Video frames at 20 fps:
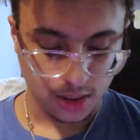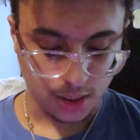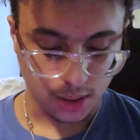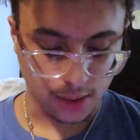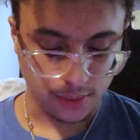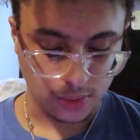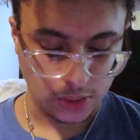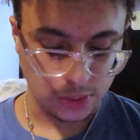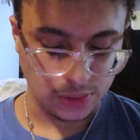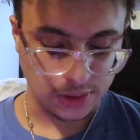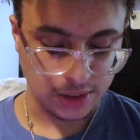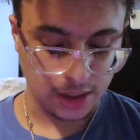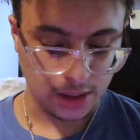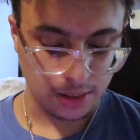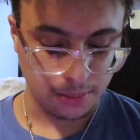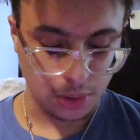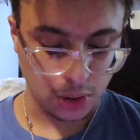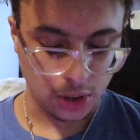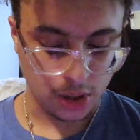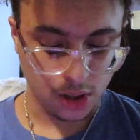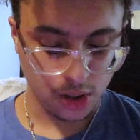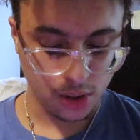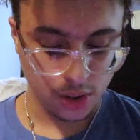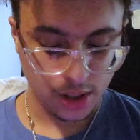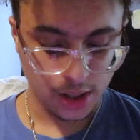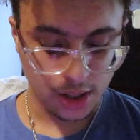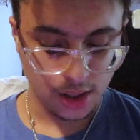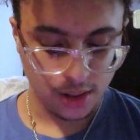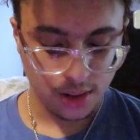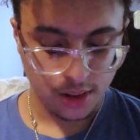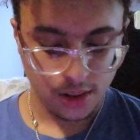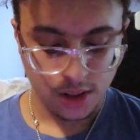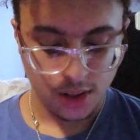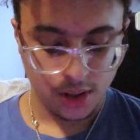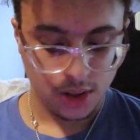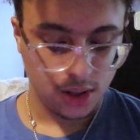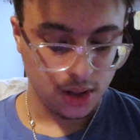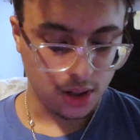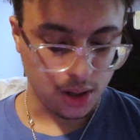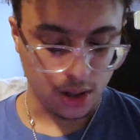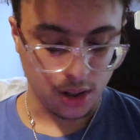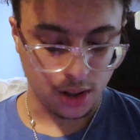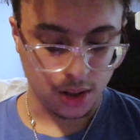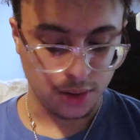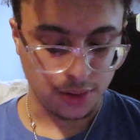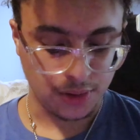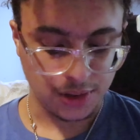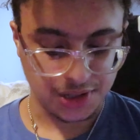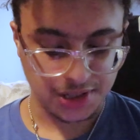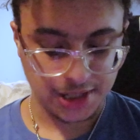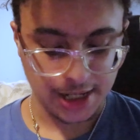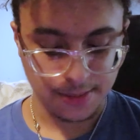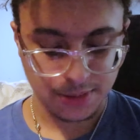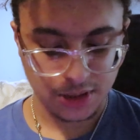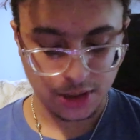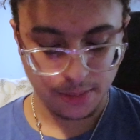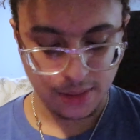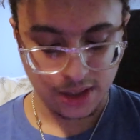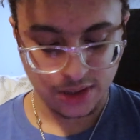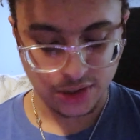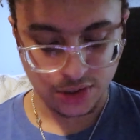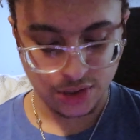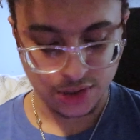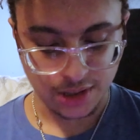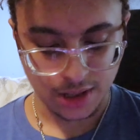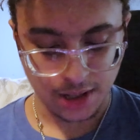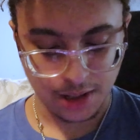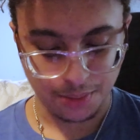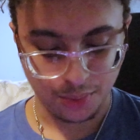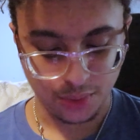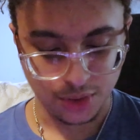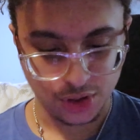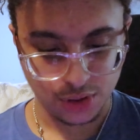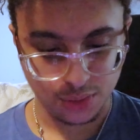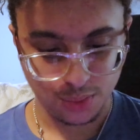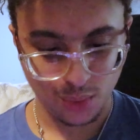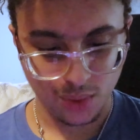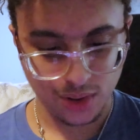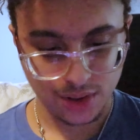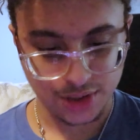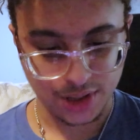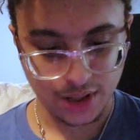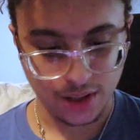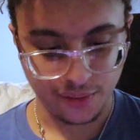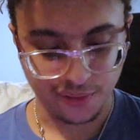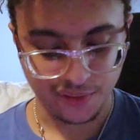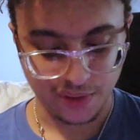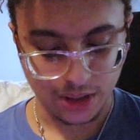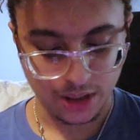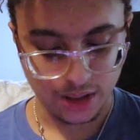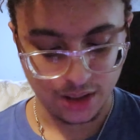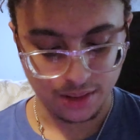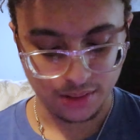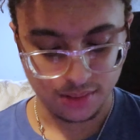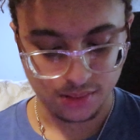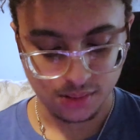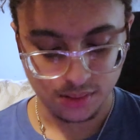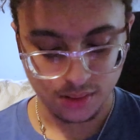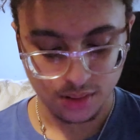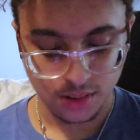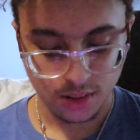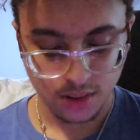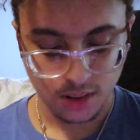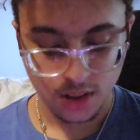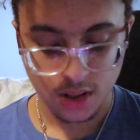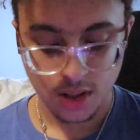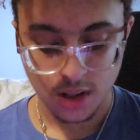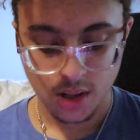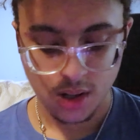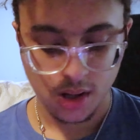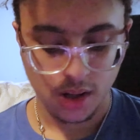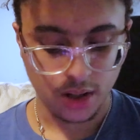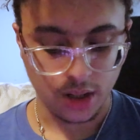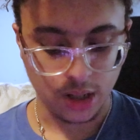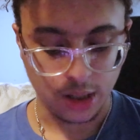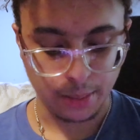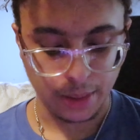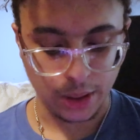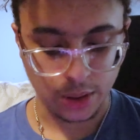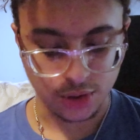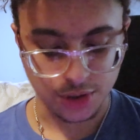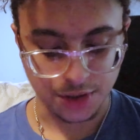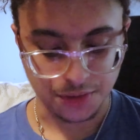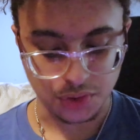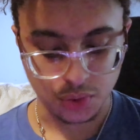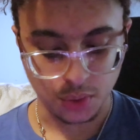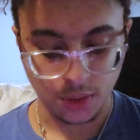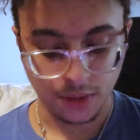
I haven't used that. Mercari, The Samsung Messages app, which works out fine. Microsoft